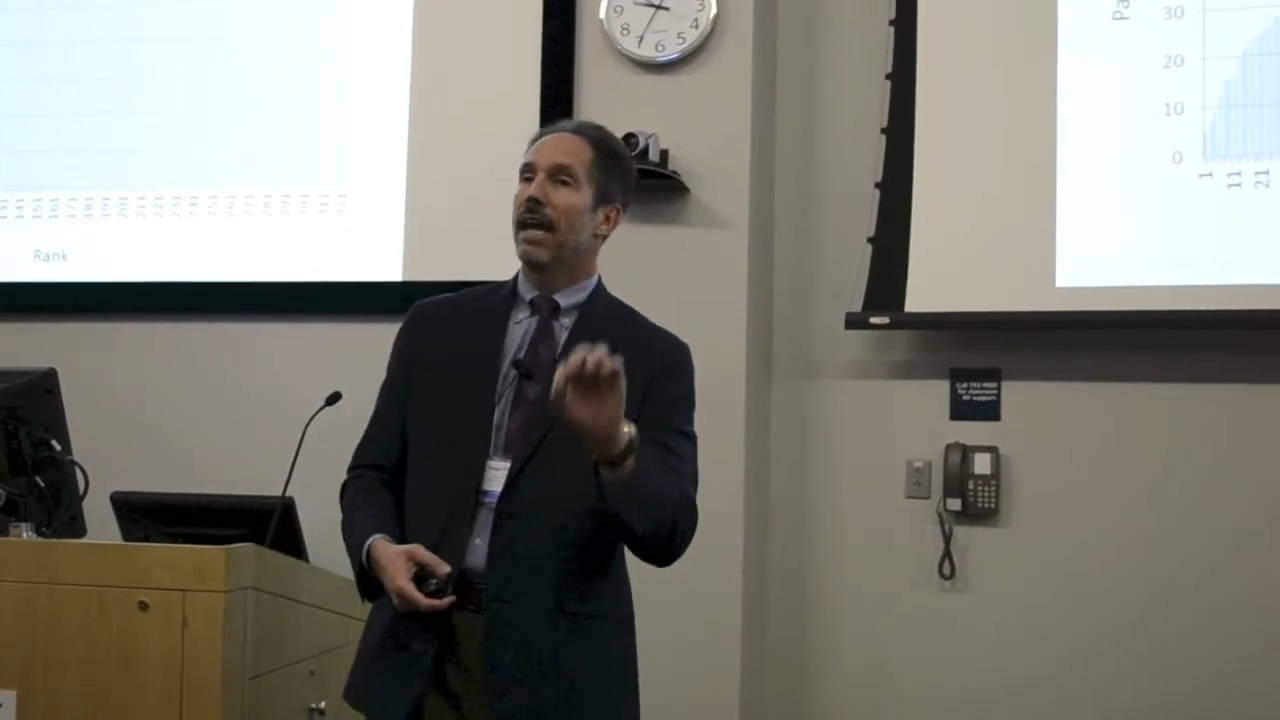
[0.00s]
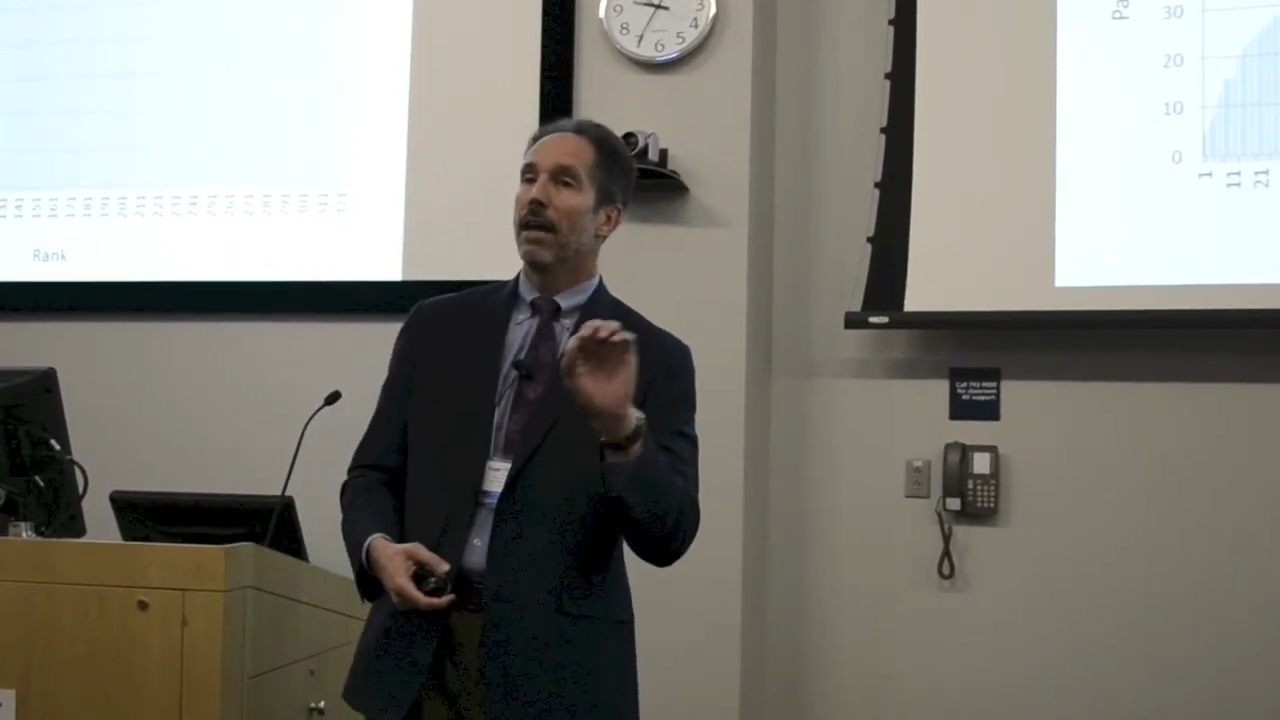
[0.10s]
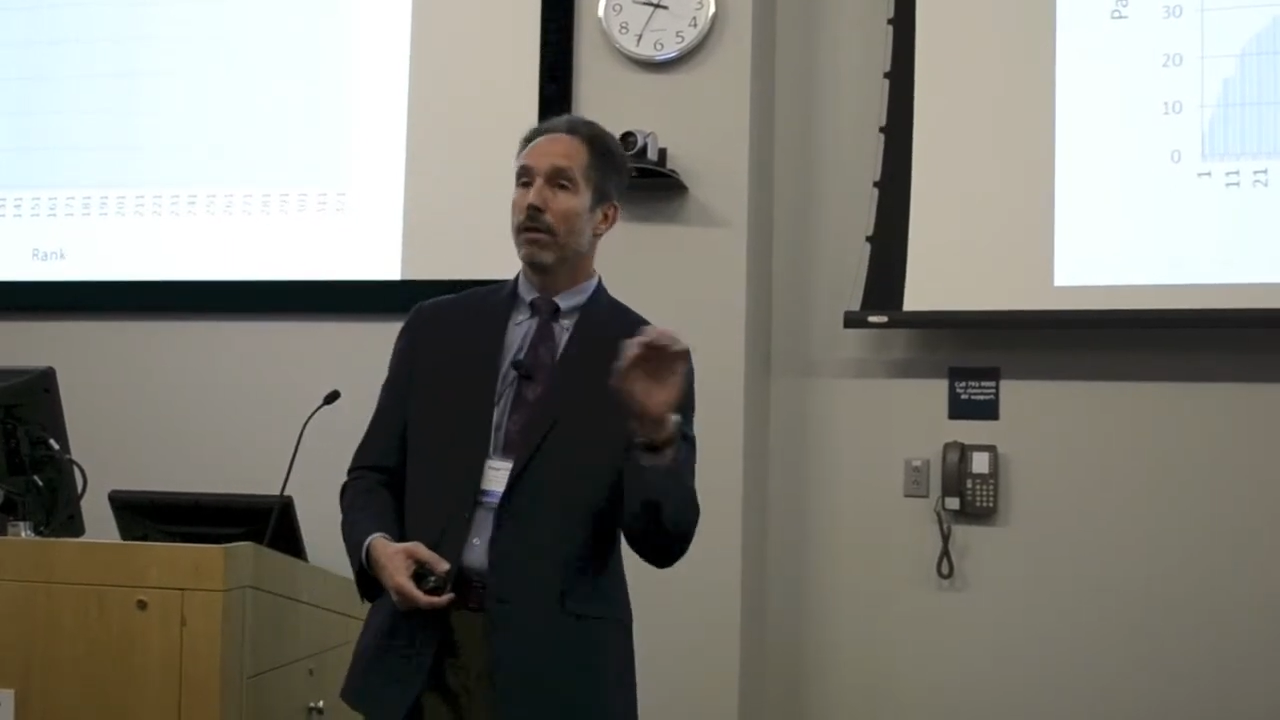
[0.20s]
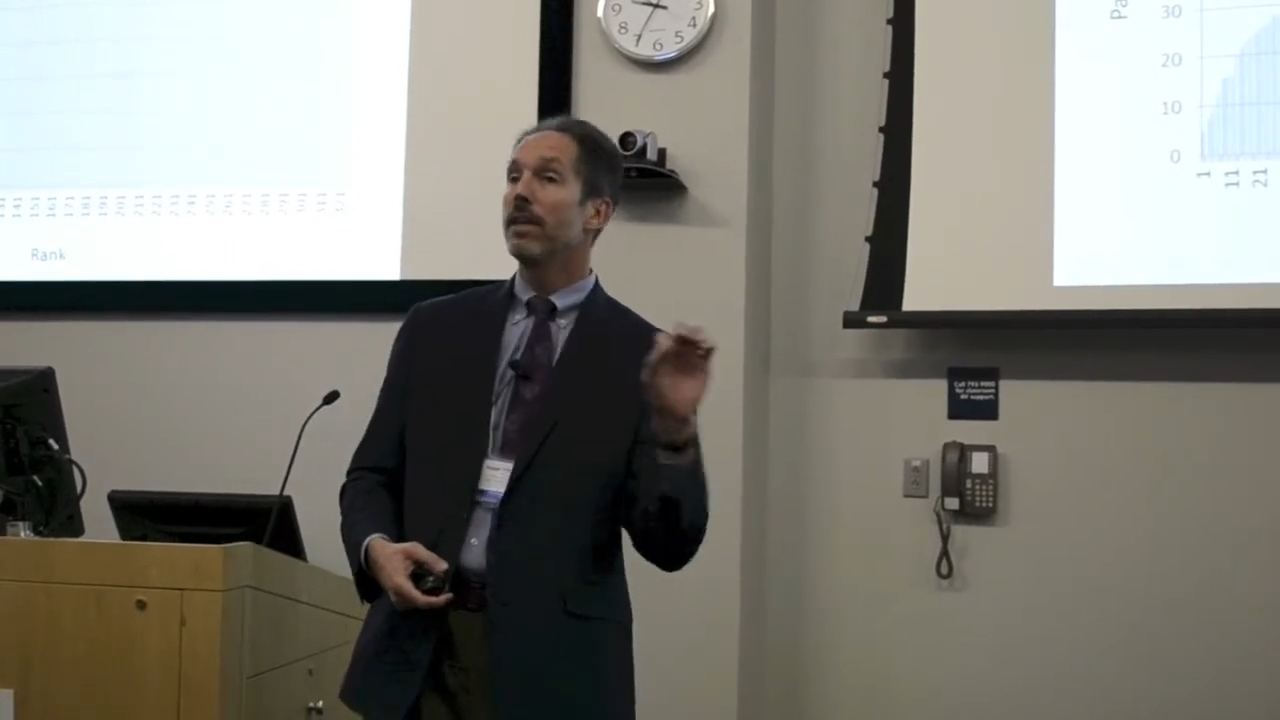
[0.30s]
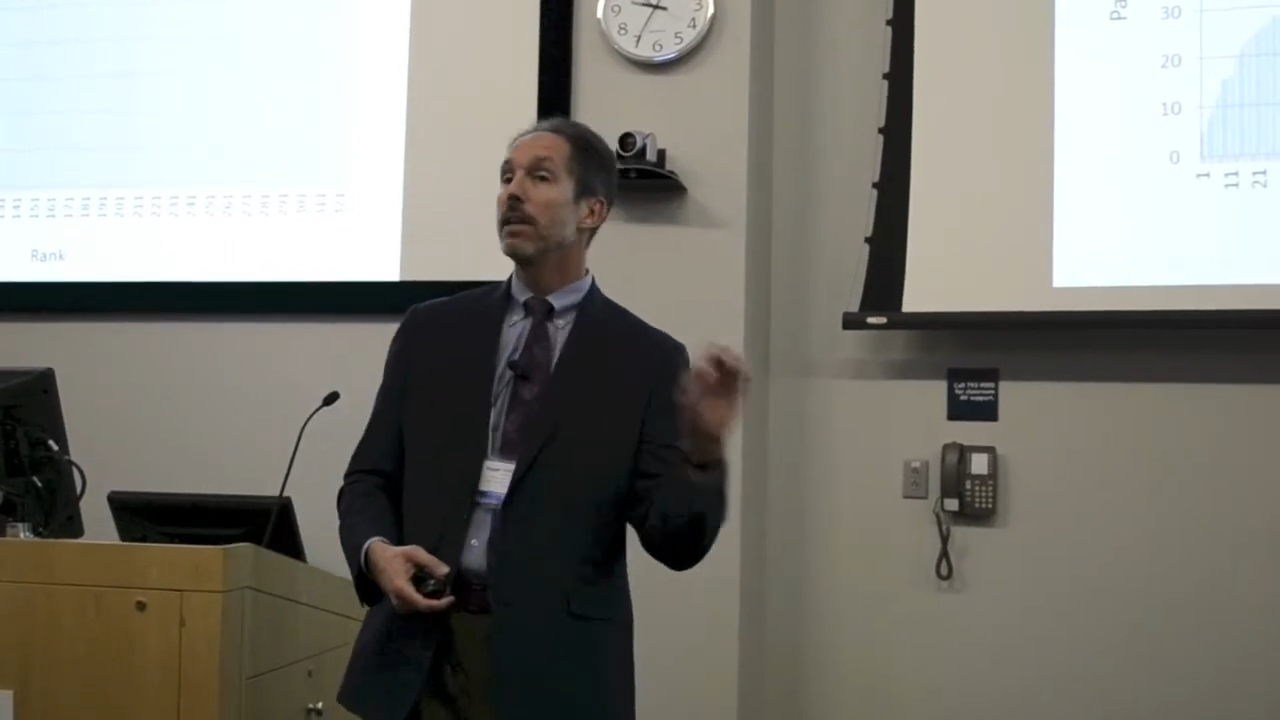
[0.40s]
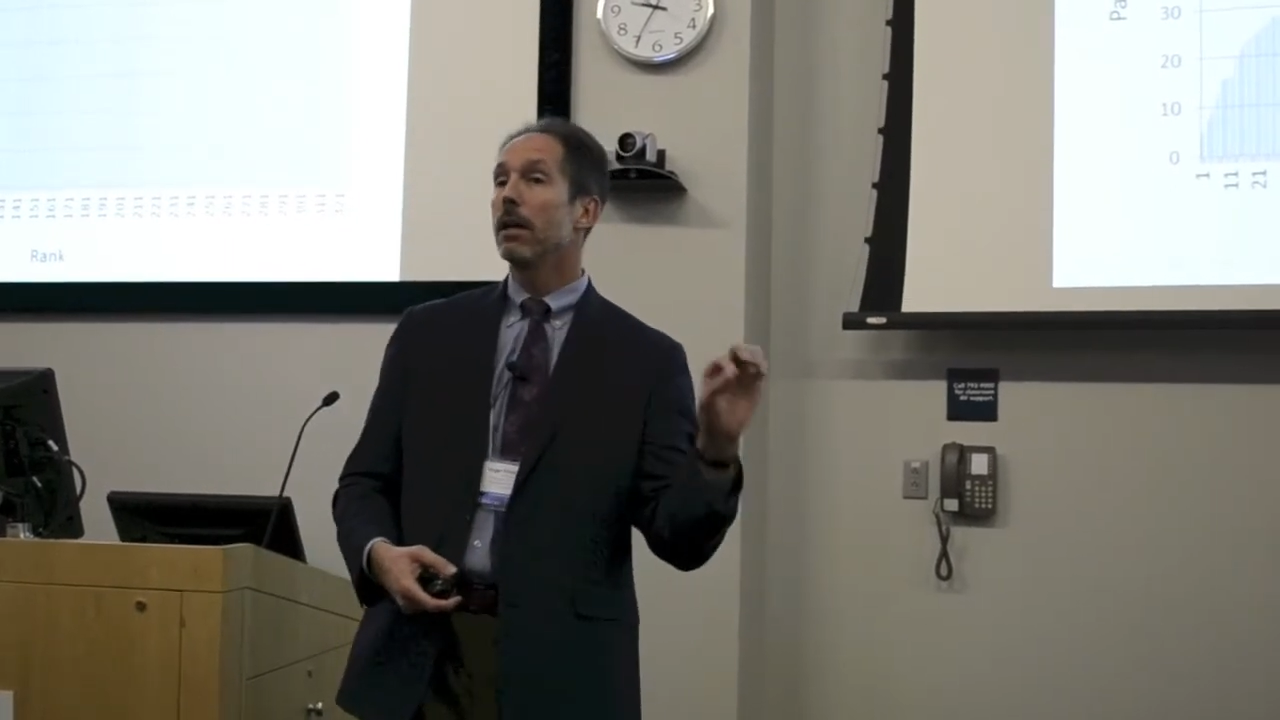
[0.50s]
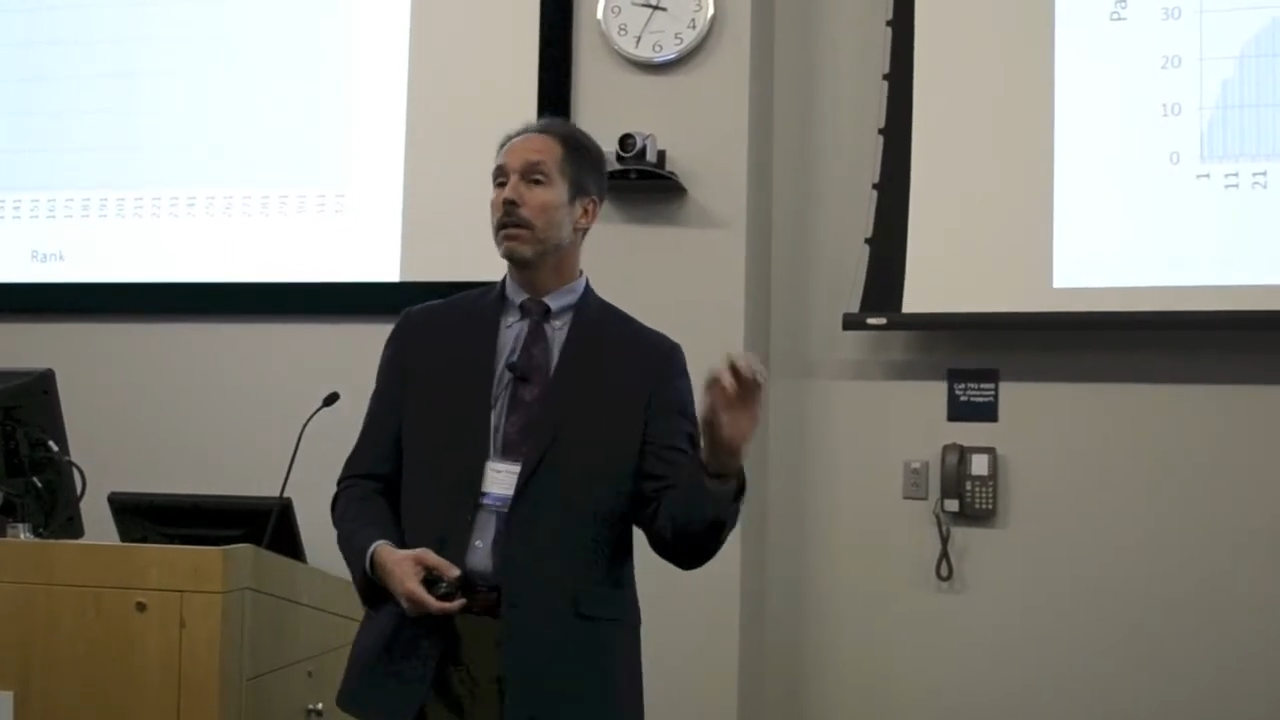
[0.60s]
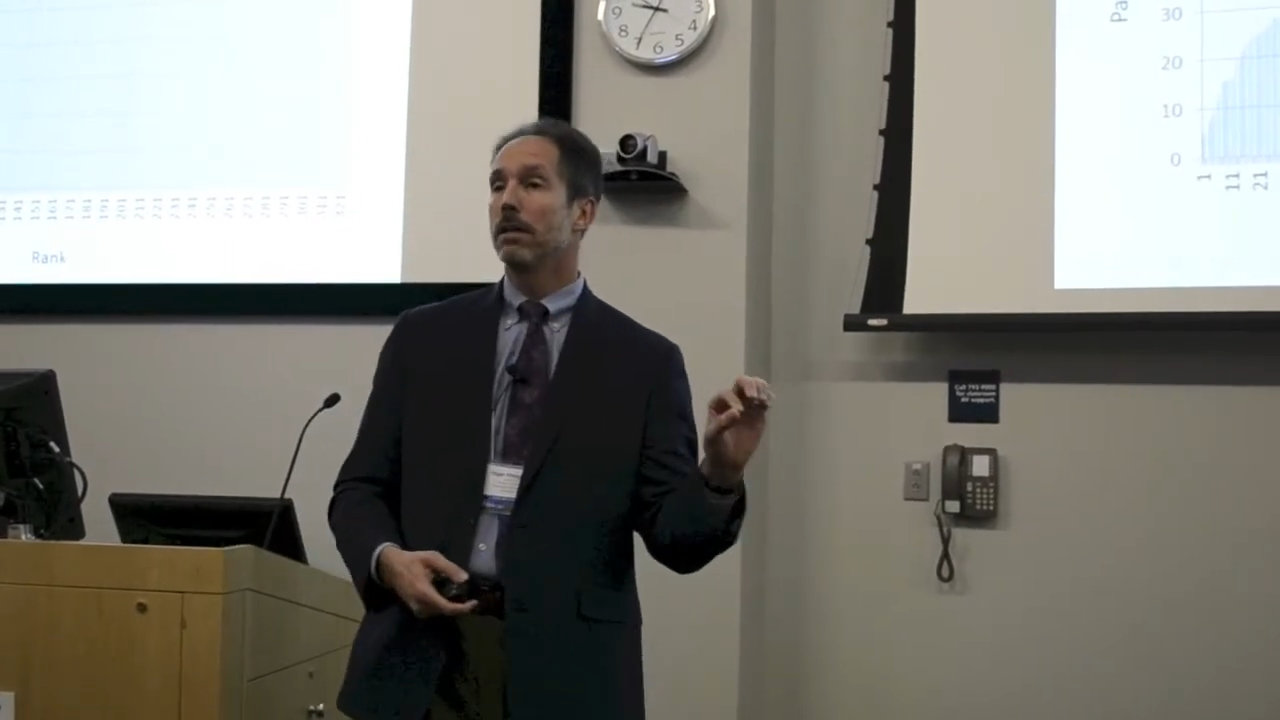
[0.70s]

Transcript: healthy young